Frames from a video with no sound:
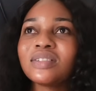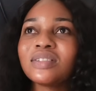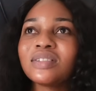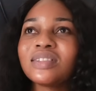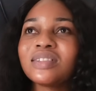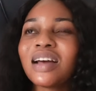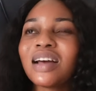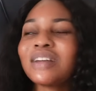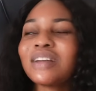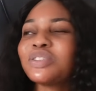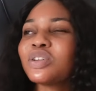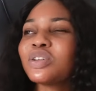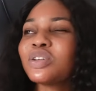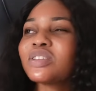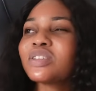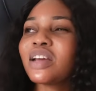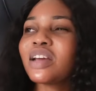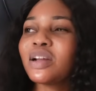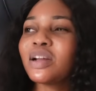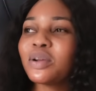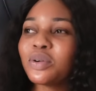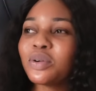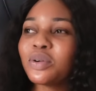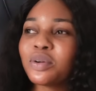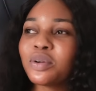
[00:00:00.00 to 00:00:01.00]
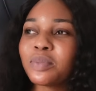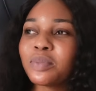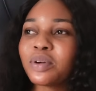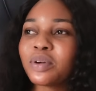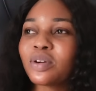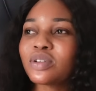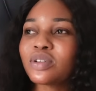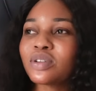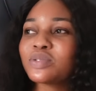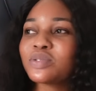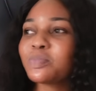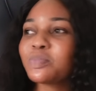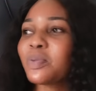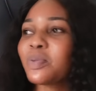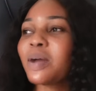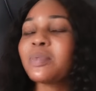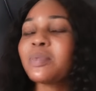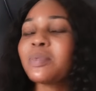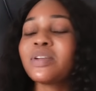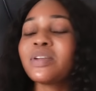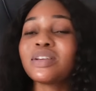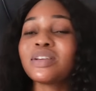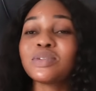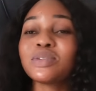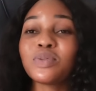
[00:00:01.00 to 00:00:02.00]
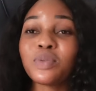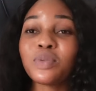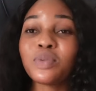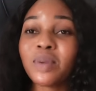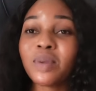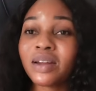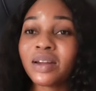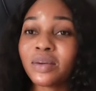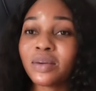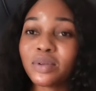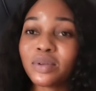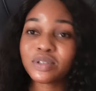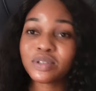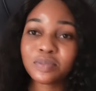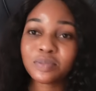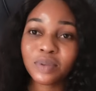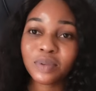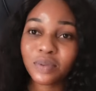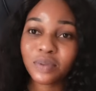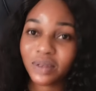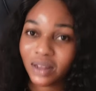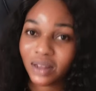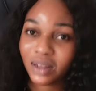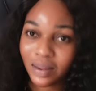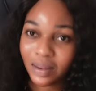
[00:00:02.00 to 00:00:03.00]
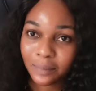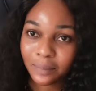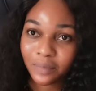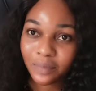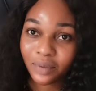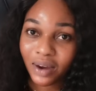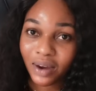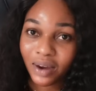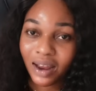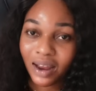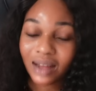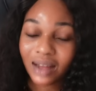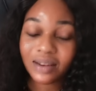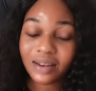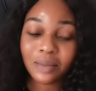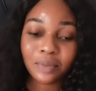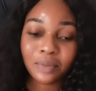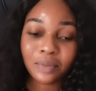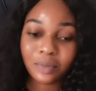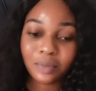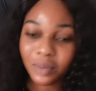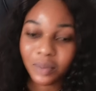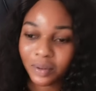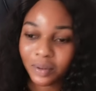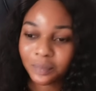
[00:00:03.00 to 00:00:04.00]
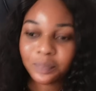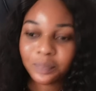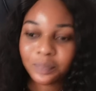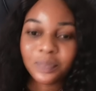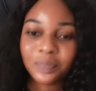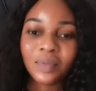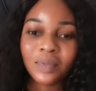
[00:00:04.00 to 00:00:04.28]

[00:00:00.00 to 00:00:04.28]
they are just alone because probably there's no woman that to be with them, right, at that moment.